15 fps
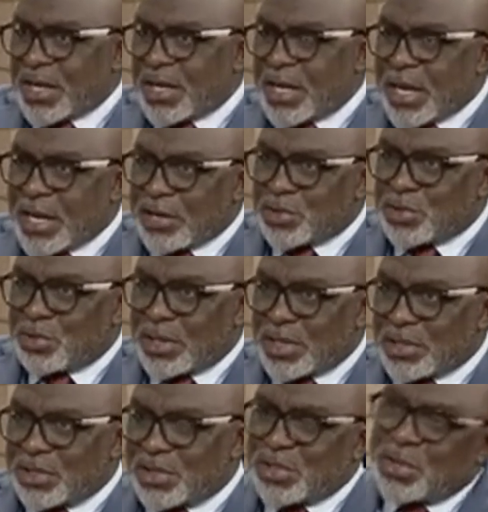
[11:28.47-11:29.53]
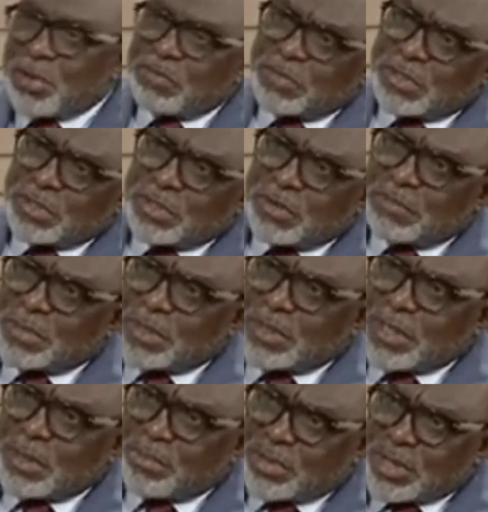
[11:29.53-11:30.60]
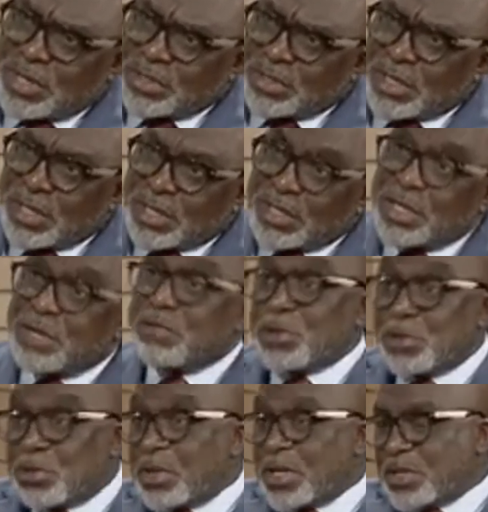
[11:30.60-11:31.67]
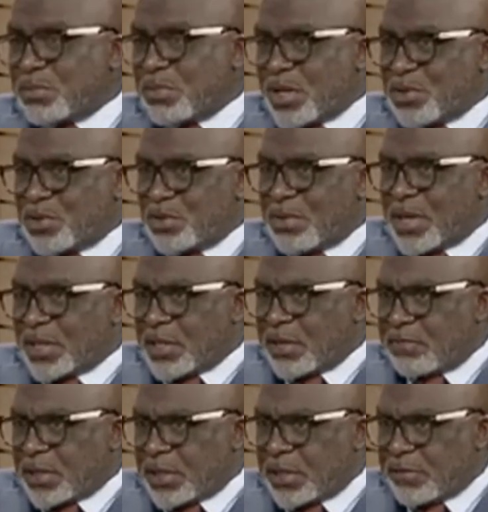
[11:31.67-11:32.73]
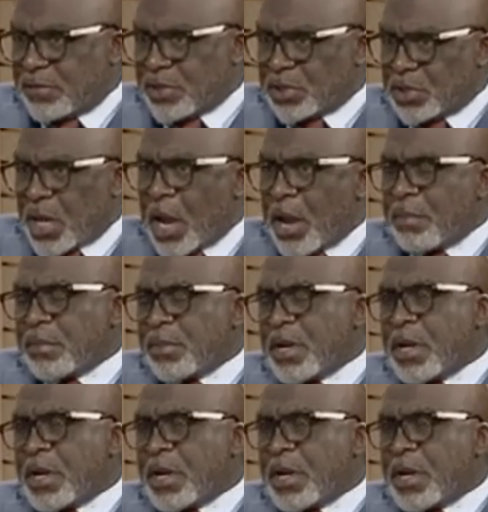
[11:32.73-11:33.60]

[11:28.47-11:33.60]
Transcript: entrance to the office of Mr. President, even to his bedroom at every given time.